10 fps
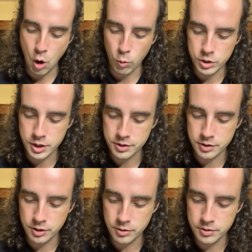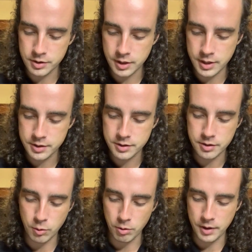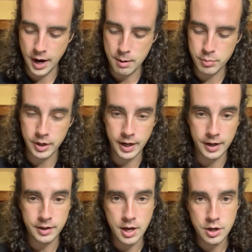which has used this or that plant